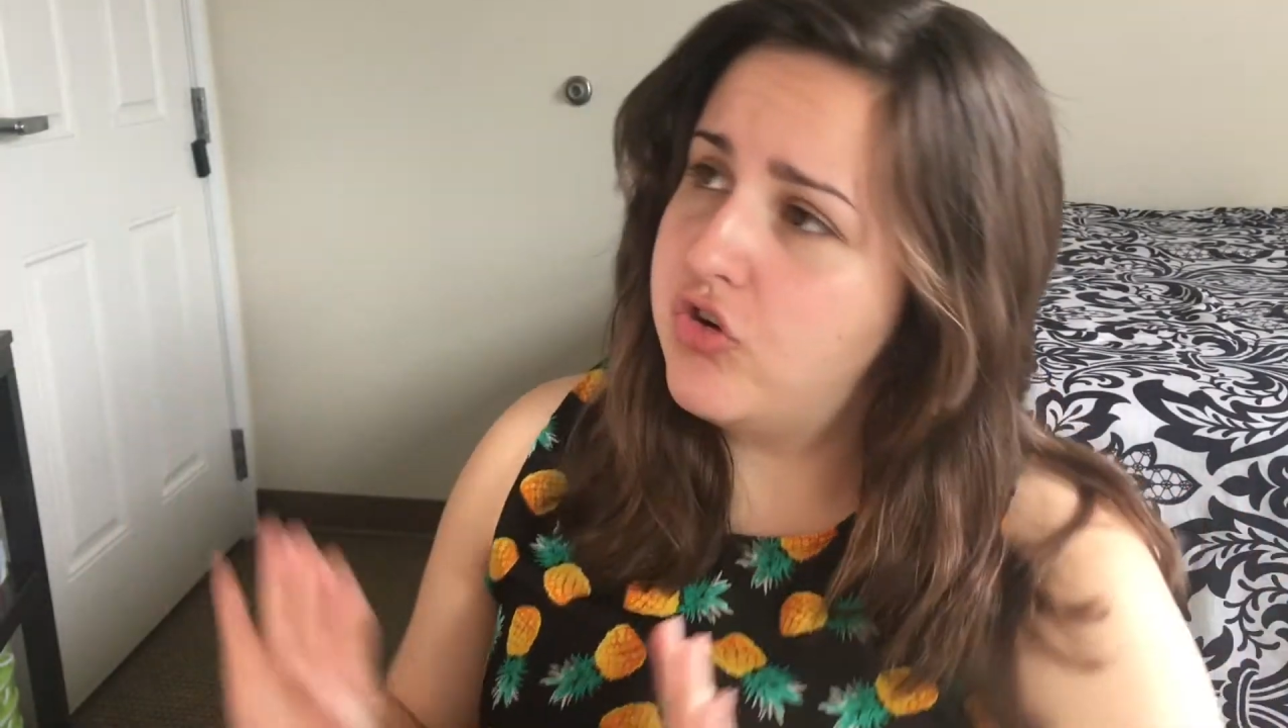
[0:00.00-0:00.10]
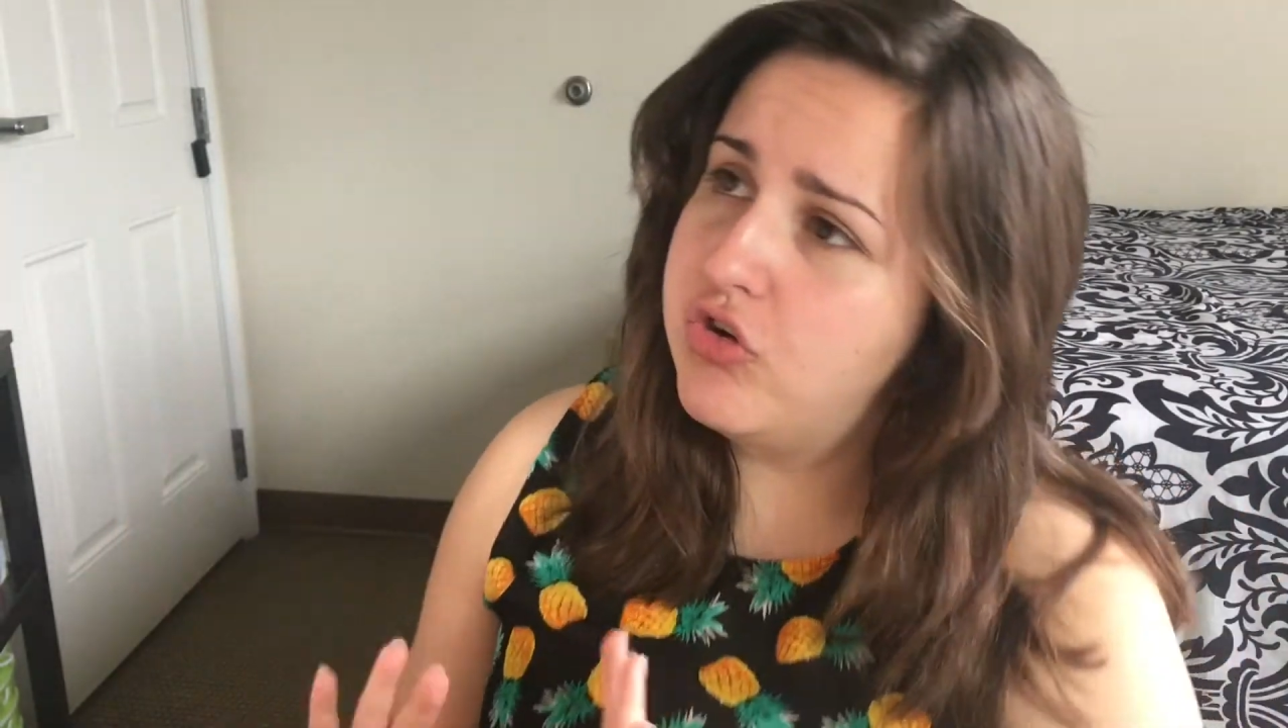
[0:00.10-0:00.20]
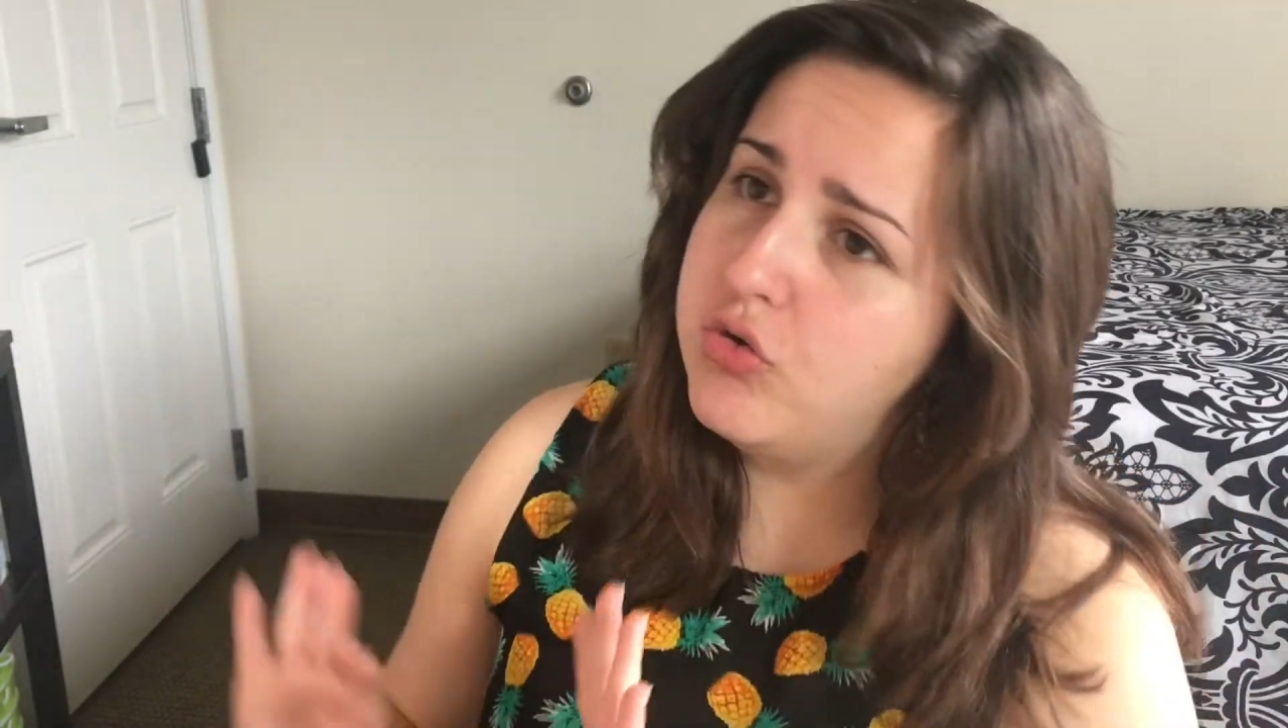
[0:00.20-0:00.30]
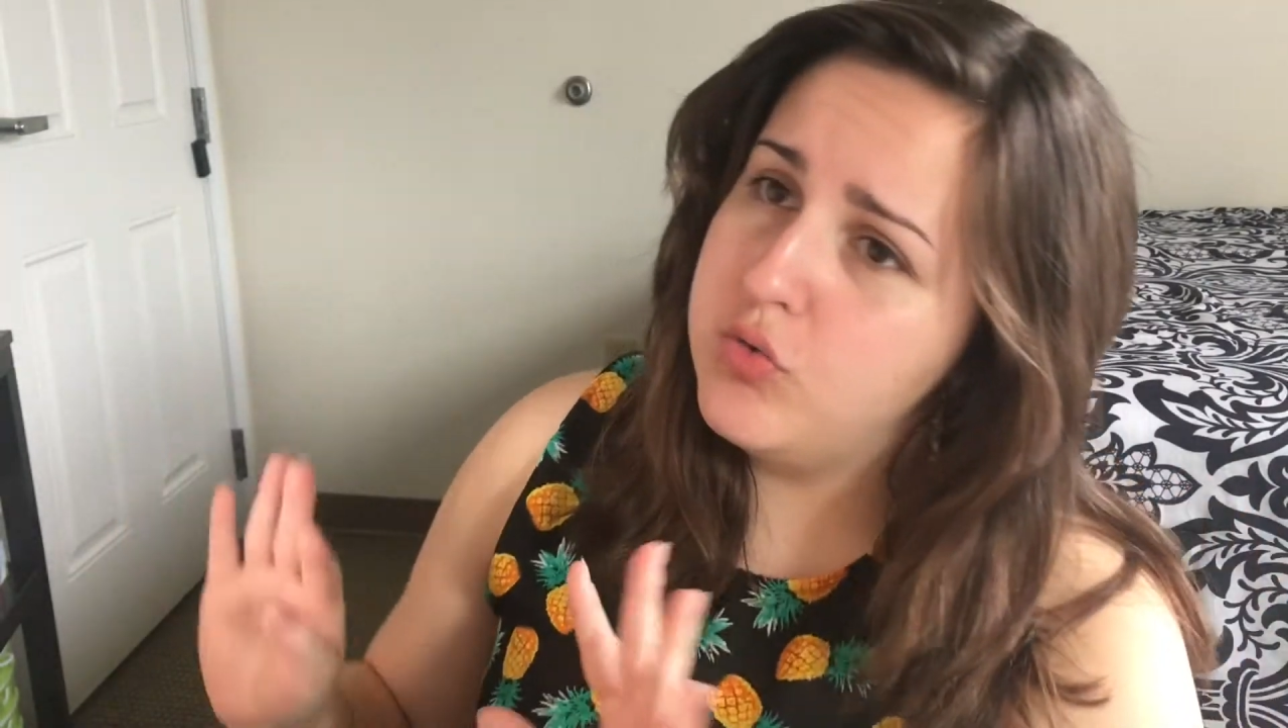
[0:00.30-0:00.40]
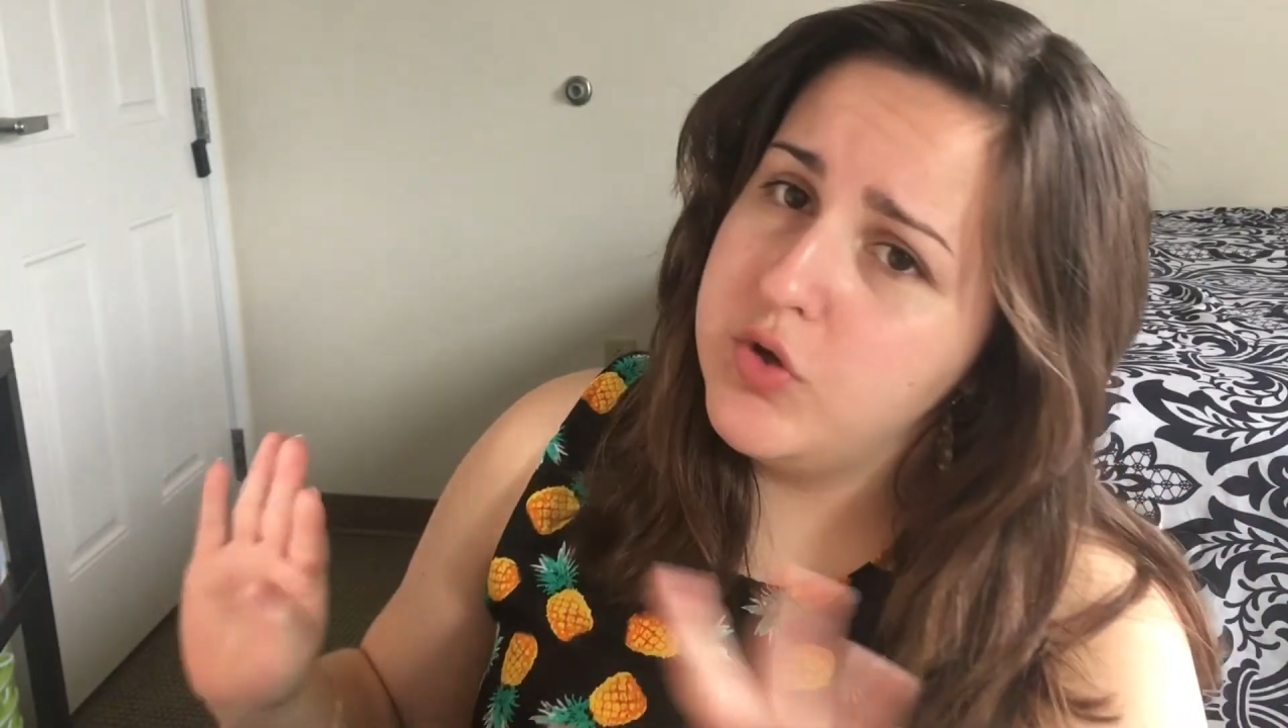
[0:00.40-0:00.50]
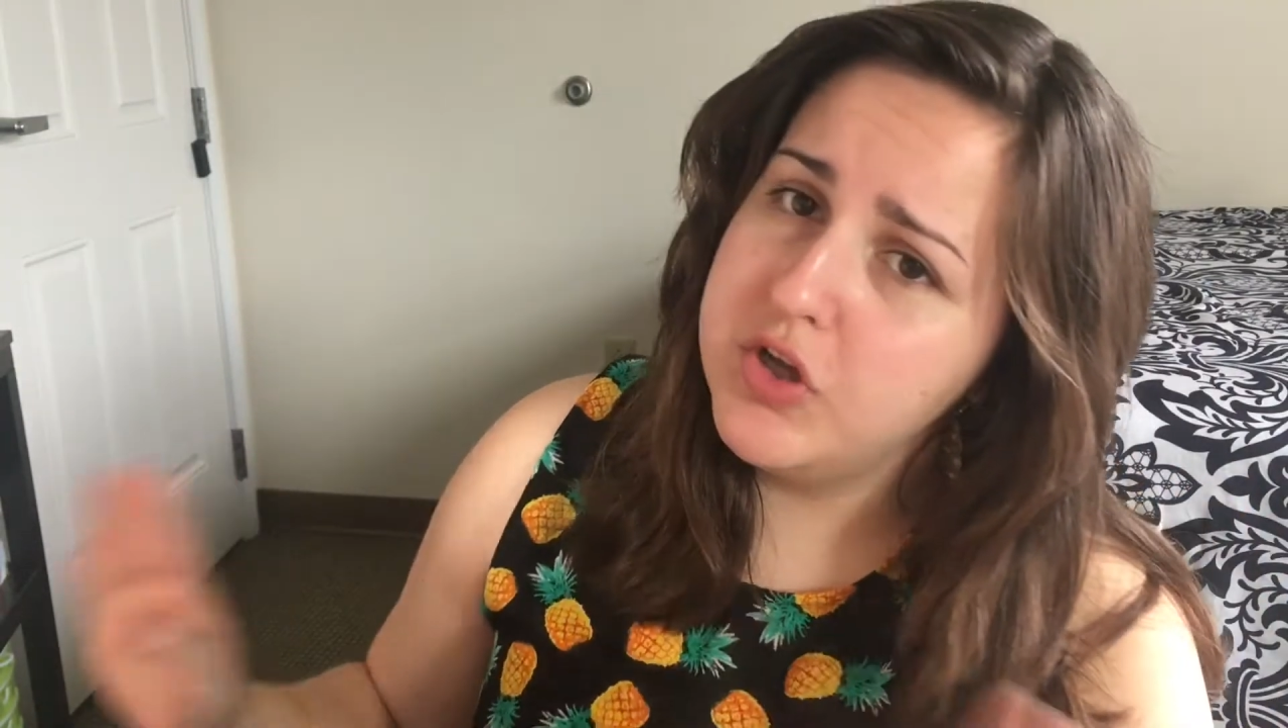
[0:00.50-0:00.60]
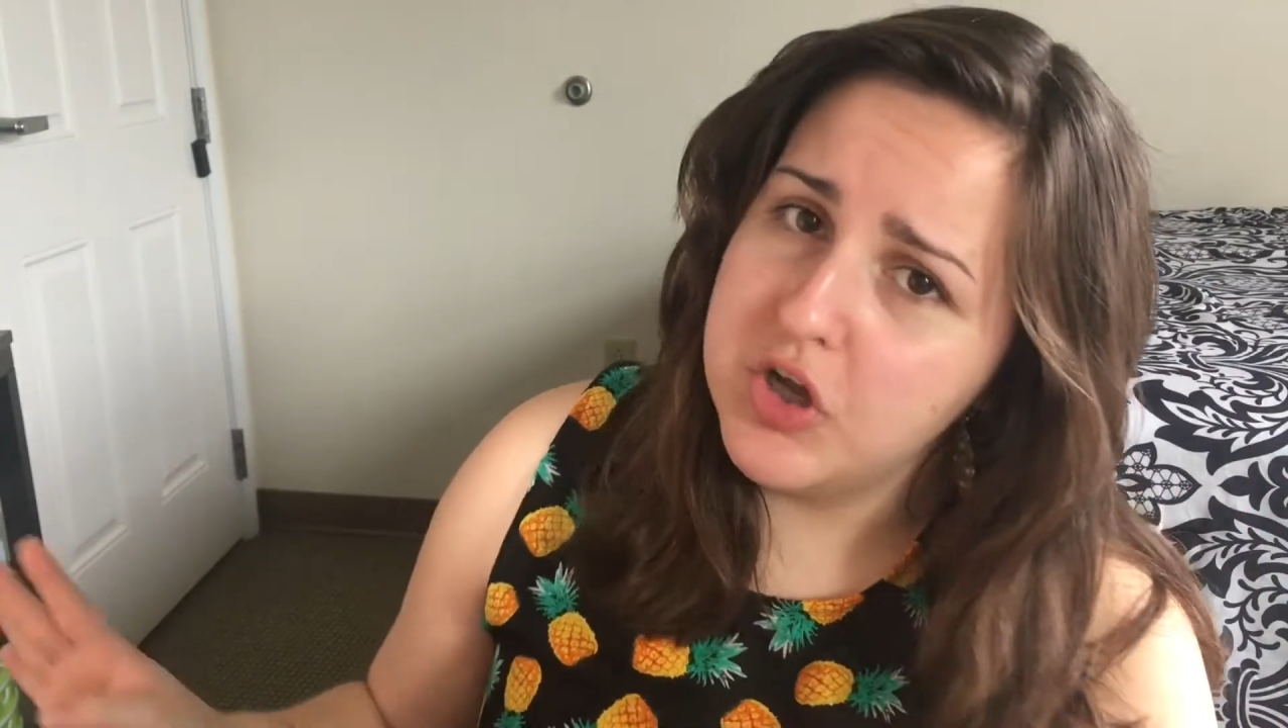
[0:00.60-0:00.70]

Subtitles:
to,